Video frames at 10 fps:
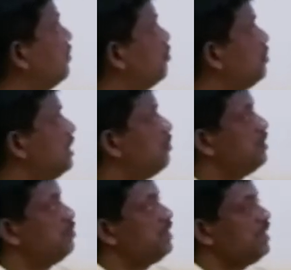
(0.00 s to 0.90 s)
PA
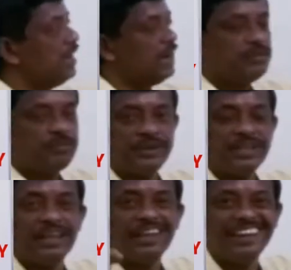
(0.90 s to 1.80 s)
PB and
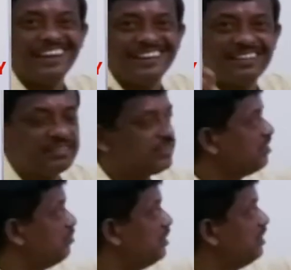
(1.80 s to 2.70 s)
PA
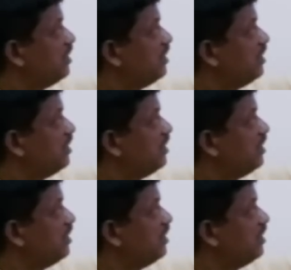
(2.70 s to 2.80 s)
intersection B.